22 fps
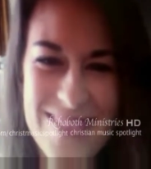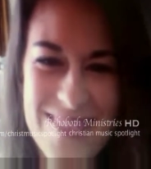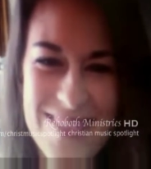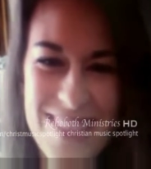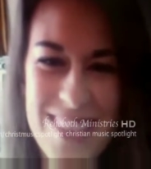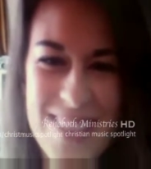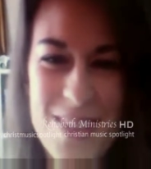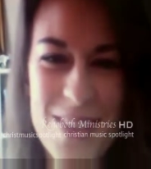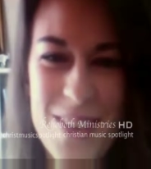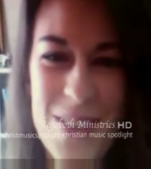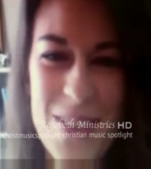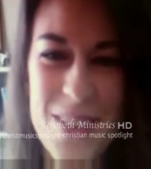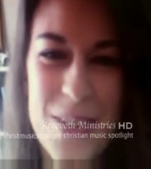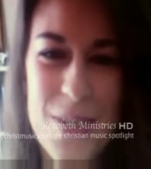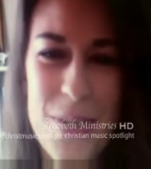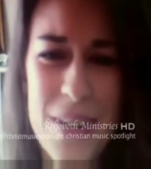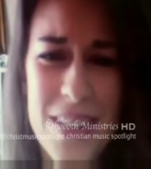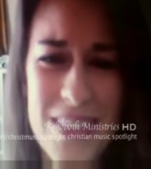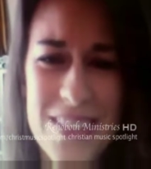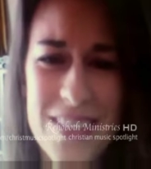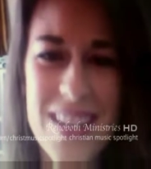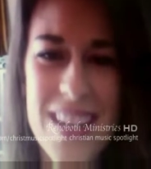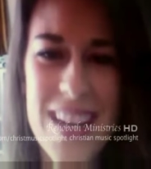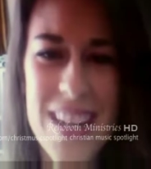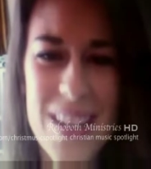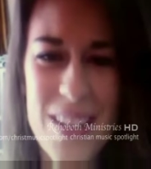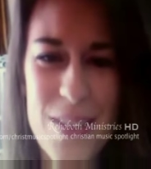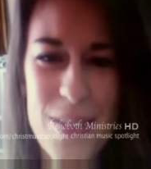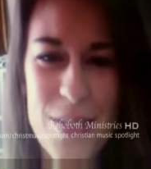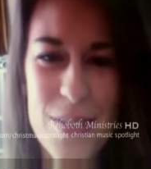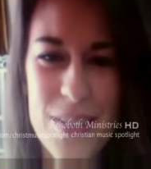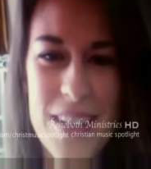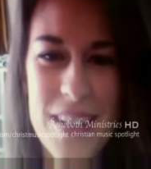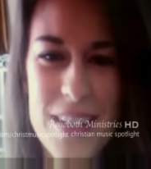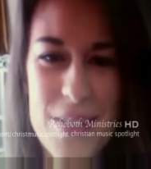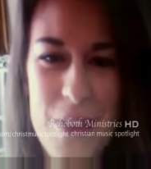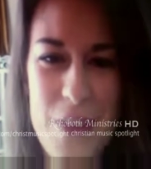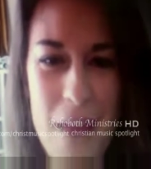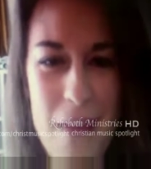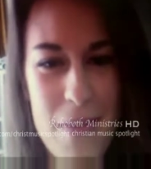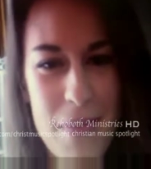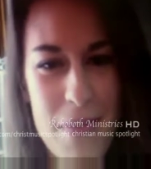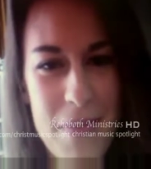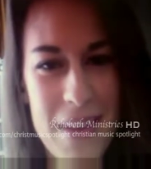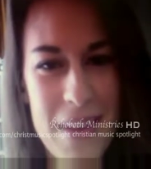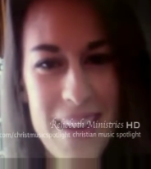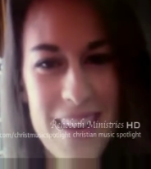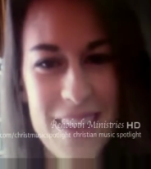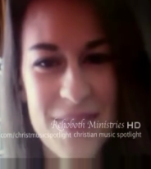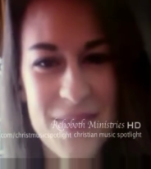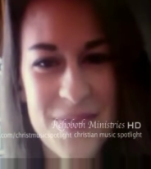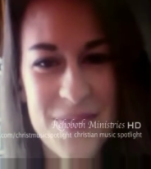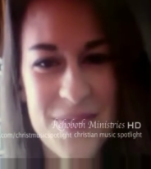Doing really well. Thank you. Thanks for having me.